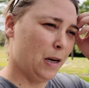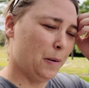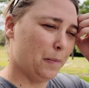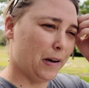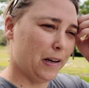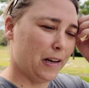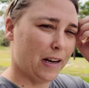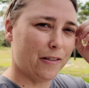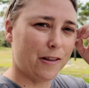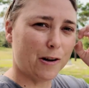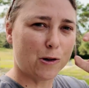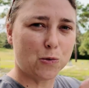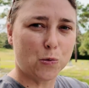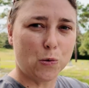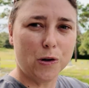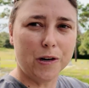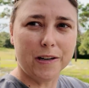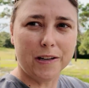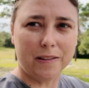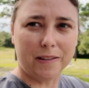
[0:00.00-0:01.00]
But yeah, there's
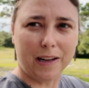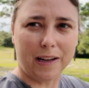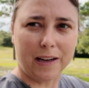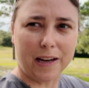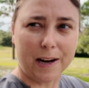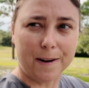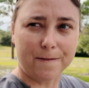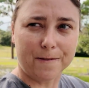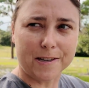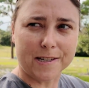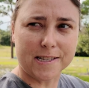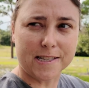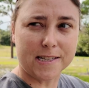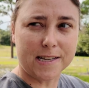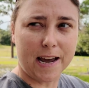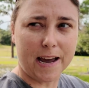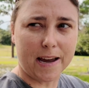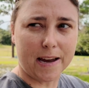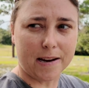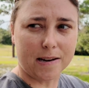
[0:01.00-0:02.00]
one in like every
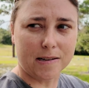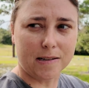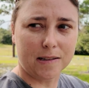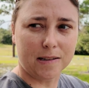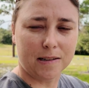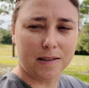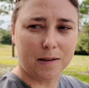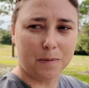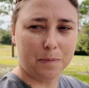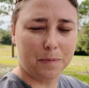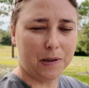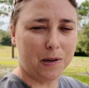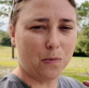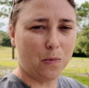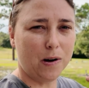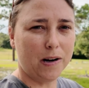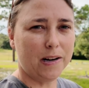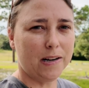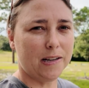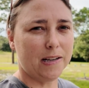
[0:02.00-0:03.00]
state. But
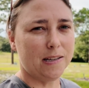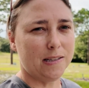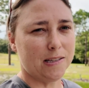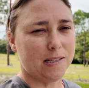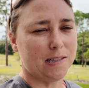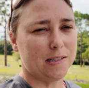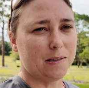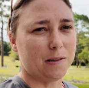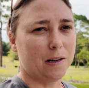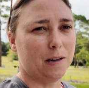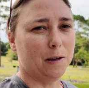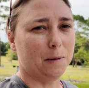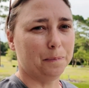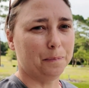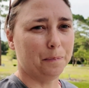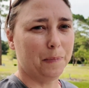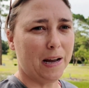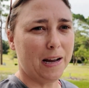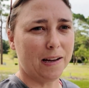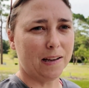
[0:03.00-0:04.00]
what it is
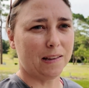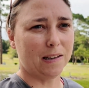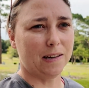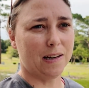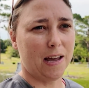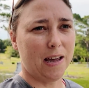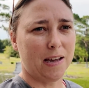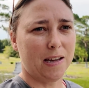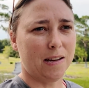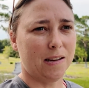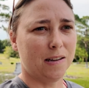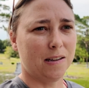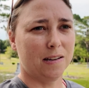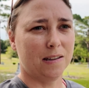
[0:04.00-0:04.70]
back in the day,